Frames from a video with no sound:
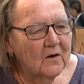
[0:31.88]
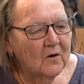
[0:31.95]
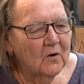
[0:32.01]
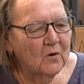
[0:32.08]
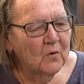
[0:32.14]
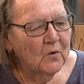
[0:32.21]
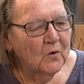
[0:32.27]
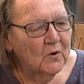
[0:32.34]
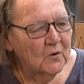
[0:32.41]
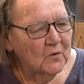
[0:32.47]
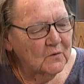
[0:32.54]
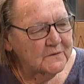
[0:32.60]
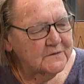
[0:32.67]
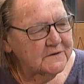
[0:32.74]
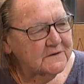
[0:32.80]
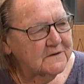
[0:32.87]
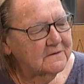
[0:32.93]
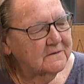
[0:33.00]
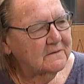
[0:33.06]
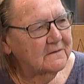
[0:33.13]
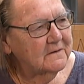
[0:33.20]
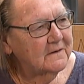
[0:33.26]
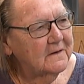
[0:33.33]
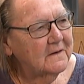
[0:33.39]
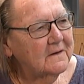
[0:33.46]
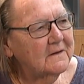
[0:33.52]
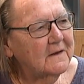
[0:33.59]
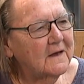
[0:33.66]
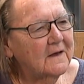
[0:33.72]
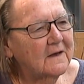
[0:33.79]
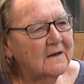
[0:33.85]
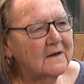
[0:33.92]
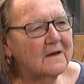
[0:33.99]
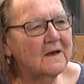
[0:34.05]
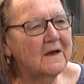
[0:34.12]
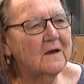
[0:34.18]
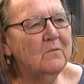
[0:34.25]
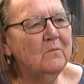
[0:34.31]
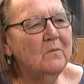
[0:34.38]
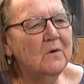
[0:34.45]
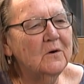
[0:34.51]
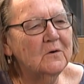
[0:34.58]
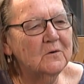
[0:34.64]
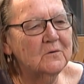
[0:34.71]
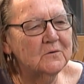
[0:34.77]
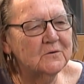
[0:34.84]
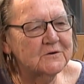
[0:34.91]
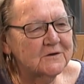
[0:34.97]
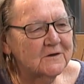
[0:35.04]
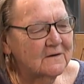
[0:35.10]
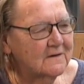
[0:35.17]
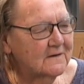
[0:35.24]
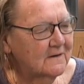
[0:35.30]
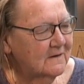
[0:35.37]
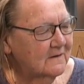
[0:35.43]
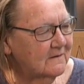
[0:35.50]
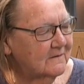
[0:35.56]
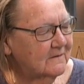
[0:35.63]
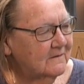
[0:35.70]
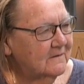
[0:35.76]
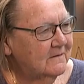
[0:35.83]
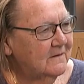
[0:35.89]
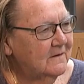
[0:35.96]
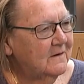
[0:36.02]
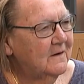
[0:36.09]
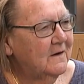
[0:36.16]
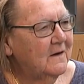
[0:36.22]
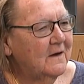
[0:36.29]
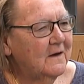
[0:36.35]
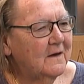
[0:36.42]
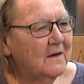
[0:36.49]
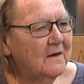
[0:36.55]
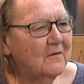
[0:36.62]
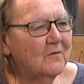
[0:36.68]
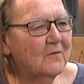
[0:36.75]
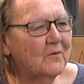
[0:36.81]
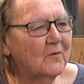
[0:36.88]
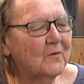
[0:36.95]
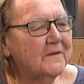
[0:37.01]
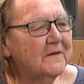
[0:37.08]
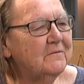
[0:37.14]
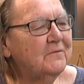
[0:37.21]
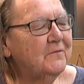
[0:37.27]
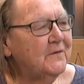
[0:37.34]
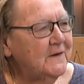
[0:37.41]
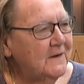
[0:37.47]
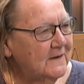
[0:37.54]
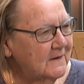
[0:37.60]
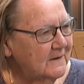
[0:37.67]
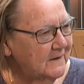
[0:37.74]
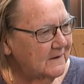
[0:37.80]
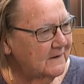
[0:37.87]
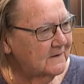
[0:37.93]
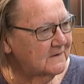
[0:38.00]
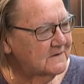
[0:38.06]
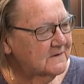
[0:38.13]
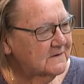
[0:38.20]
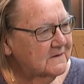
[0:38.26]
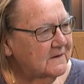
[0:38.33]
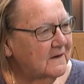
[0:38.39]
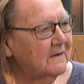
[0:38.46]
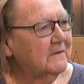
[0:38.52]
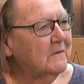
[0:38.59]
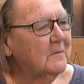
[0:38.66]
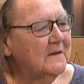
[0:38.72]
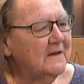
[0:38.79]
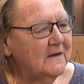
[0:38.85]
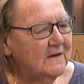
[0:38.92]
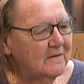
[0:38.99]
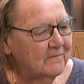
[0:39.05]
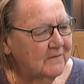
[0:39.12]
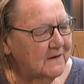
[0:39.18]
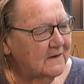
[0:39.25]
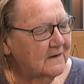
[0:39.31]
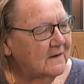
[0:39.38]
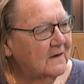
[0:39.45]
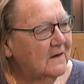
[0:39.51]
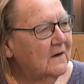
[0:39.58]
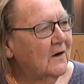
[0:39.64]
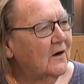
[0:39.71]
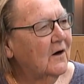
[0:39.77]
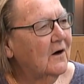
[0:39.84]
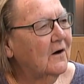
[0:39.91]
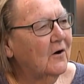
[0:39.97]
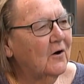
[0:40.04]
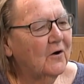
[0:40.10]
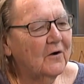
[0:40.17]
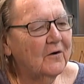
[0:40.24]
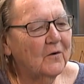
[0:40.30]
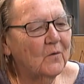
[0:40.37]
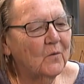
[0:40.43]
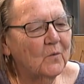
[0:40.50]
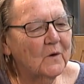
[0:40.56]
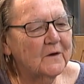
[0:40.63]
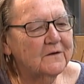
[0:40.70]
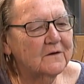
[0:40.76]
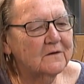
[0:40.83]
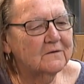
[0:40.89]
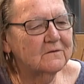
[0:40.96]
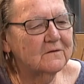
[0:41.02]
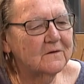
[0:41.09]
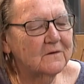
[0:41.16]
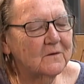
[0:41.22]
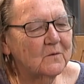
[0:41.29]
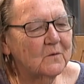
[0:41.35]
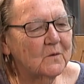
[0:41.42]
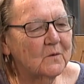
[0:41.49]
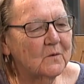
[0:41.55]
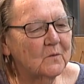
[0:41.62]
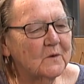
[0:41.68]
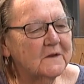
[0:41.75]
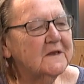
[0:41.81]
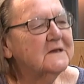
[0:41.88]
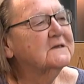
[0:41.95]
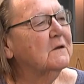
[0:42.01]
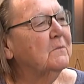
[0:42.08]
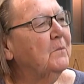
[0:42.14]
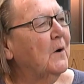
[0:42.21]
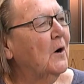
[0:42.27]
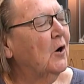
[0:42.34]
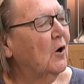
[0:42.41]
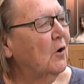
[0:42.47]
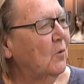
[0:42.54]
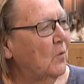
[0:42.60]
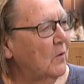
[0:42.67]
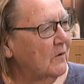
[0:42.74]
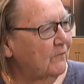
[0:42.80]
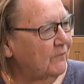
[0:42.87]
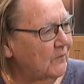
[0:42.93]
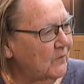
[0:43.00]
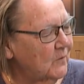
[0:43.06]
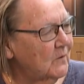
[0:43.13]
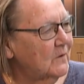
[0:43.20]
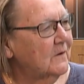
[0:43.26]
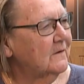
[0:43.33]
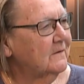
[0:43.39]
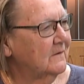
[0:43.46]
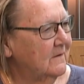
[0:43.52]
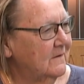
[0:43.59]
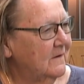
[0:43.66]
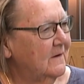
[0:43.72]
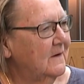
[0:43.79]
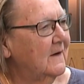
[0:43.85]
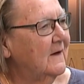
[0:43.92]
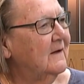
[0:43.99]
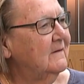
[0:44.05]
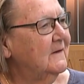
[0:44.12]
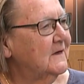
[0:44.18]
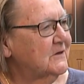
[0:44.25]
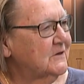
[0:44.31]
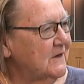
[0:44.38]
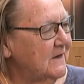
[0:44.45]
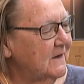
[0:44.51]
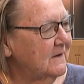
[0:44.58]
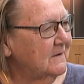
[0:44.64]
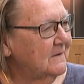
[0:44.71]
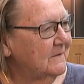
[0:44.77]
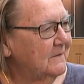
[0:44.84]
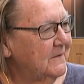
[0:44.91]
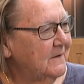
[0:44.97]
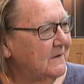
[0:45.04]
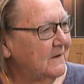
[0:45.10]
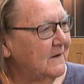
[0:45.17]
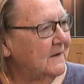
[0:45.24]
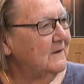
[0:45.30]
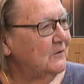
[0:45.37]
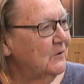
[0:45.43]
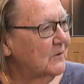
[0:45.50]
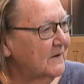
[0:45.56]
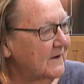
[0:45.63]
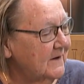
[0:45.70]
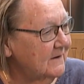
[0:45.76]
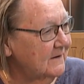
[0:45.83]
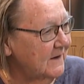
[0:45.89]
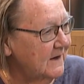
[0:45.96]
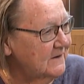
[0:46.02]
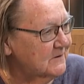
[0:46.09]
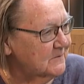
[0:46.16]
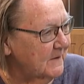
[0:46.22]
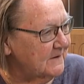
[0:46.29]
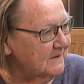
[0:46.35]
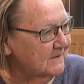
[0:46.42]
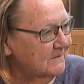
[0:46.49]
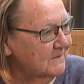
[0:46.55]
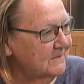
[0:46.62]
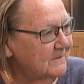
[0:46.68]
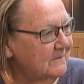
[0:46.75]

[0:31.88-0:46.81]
Of course, the emotional or the feelings and the believing are what is the powerful energy in your engagement.